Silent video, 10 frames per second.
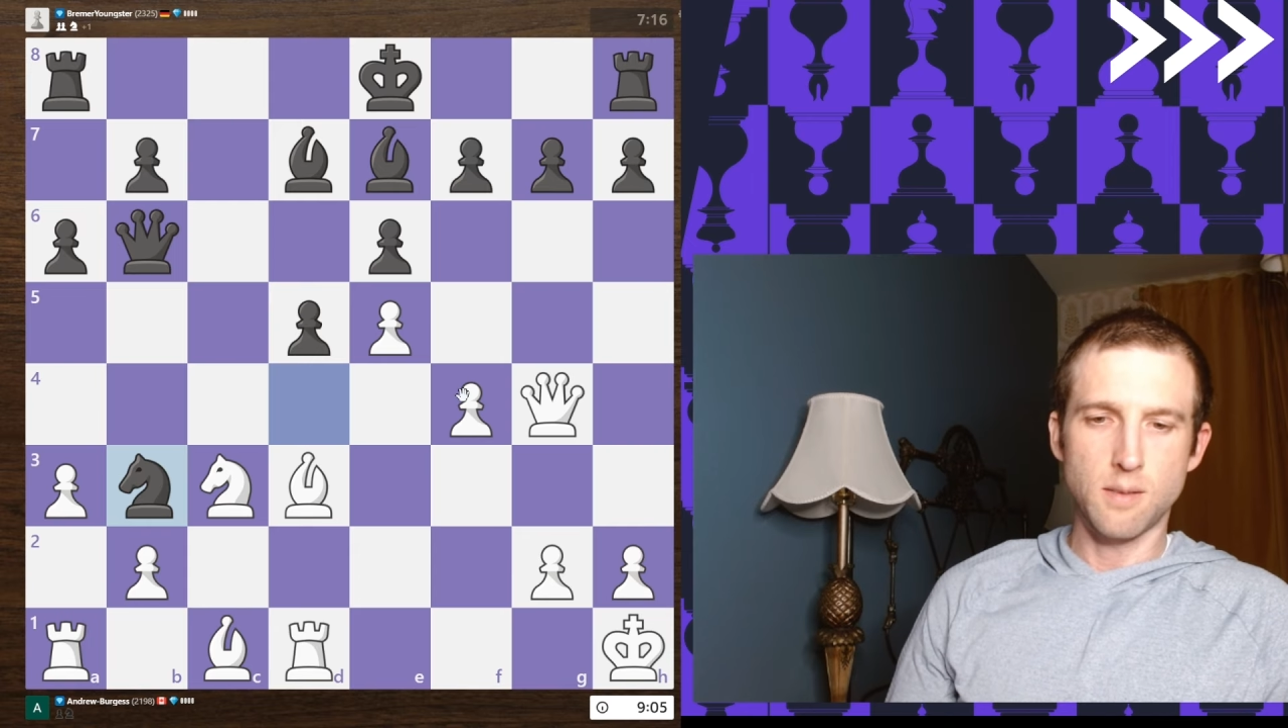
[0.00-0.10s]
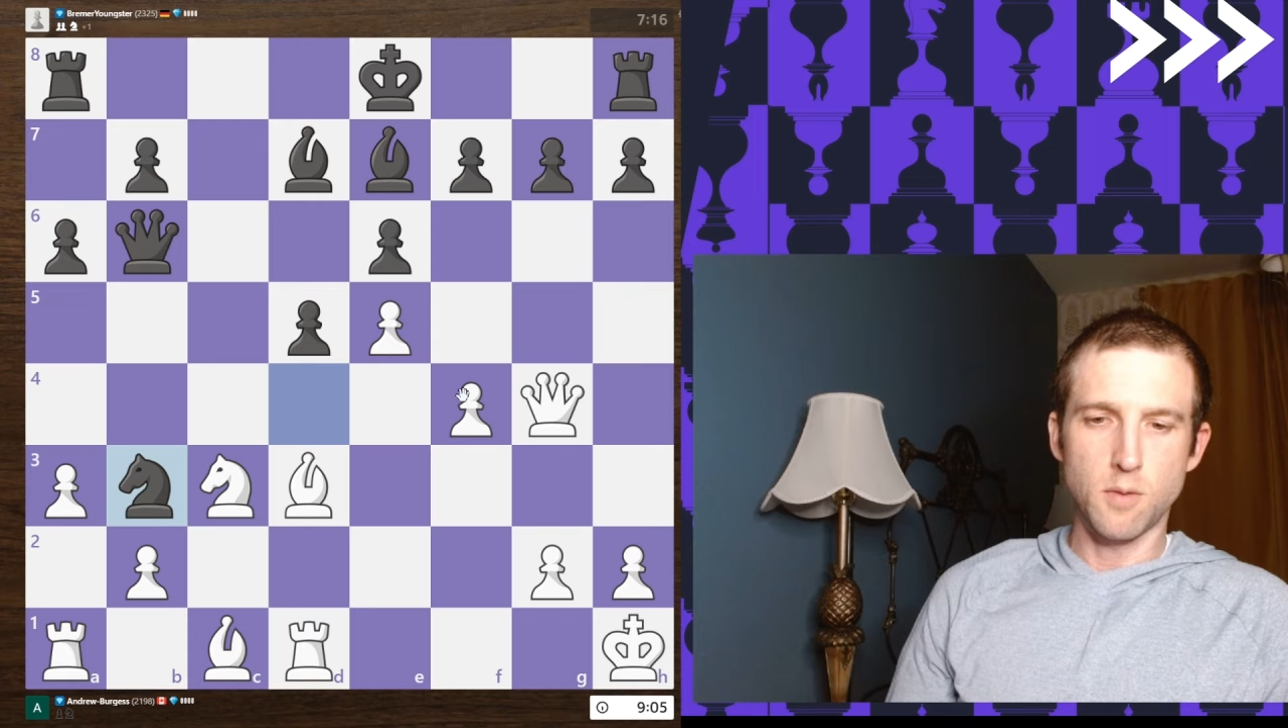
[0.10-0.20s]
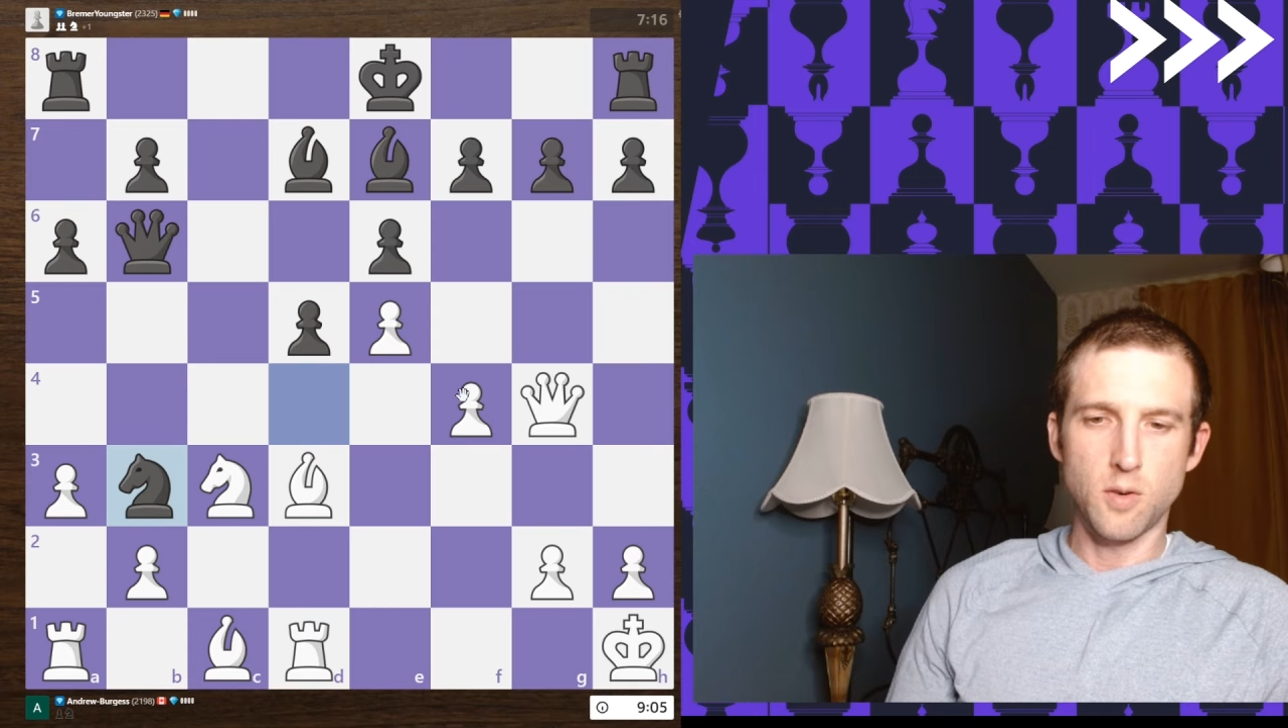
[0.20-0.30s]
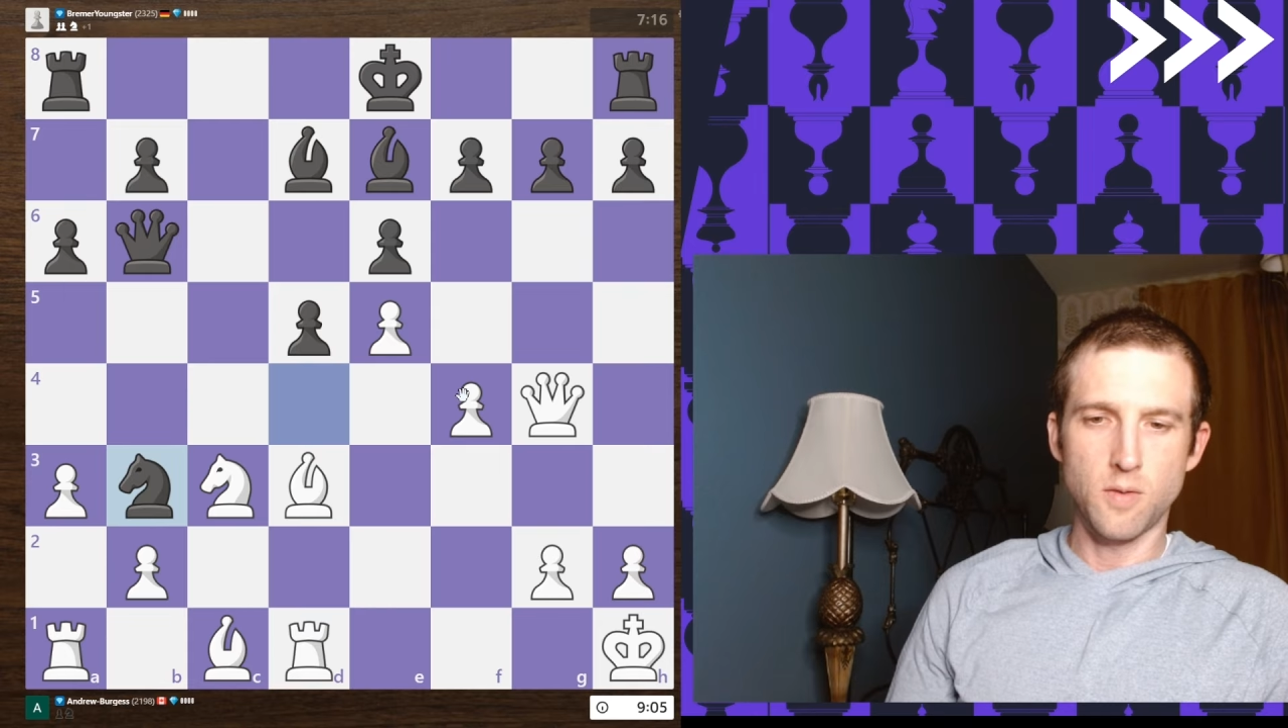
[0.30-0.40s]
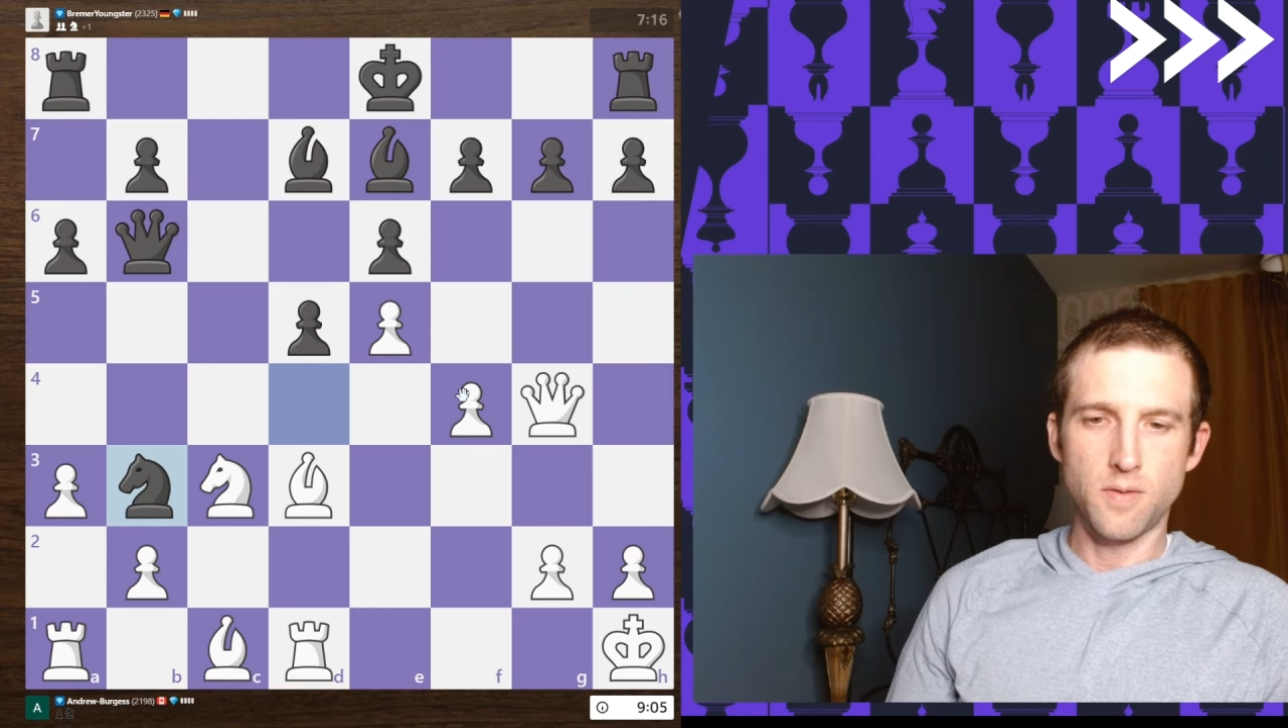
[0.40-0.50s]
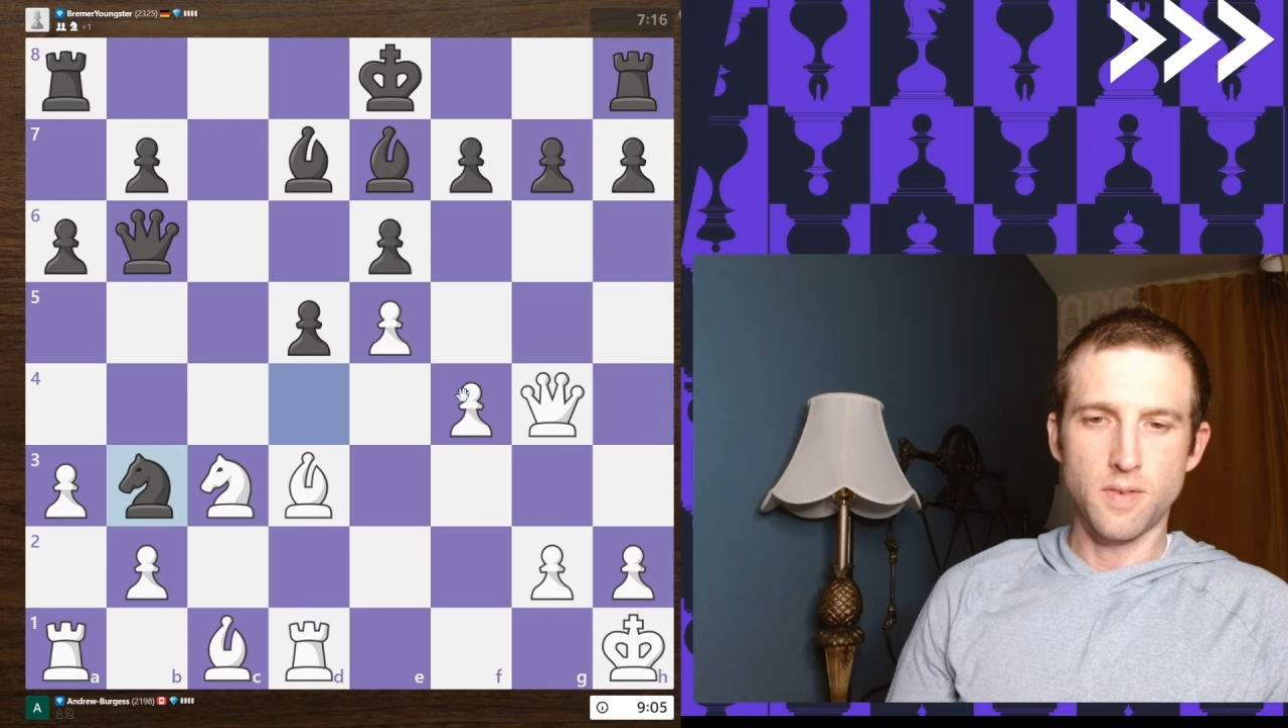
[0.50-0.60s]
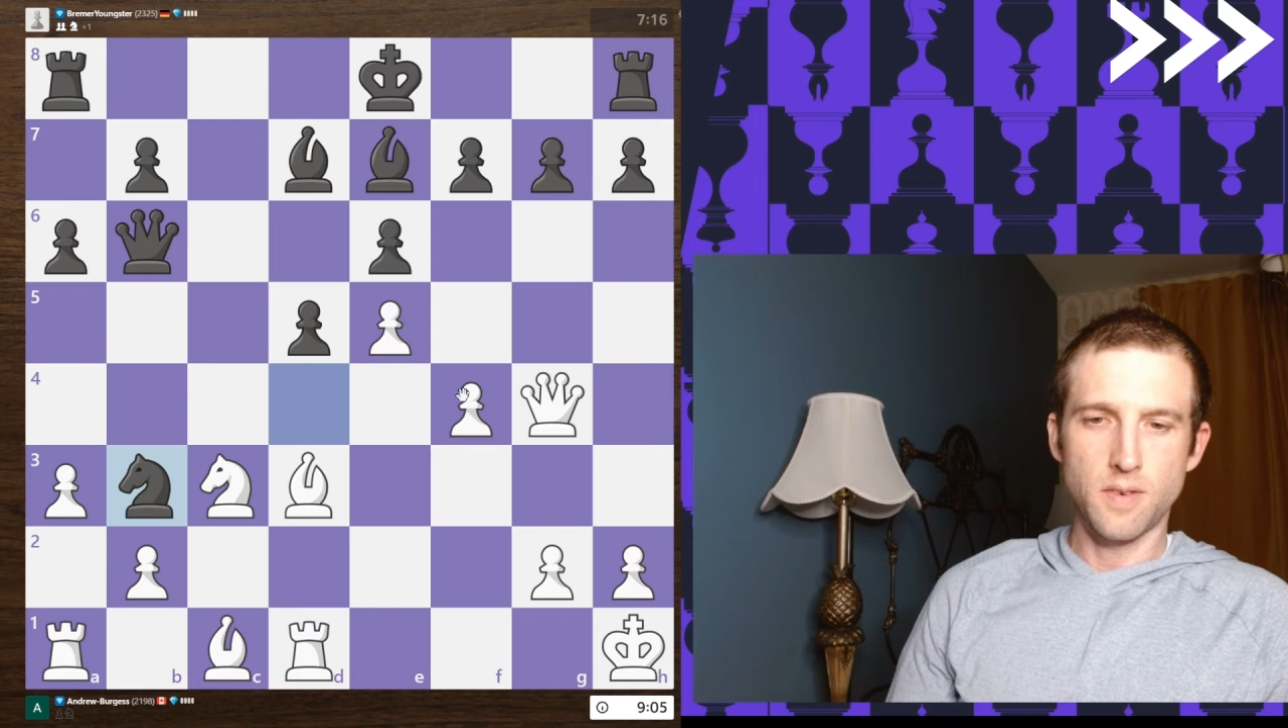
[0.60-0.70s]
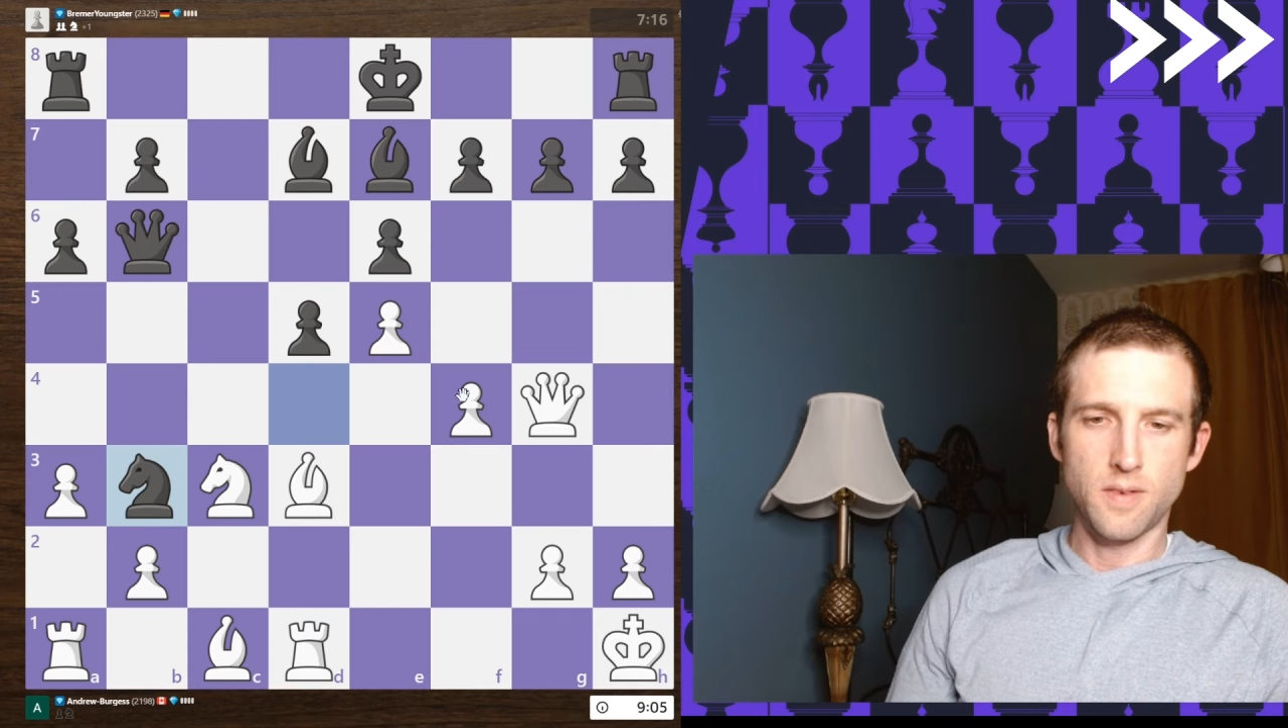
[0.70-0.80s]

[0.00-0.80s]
move.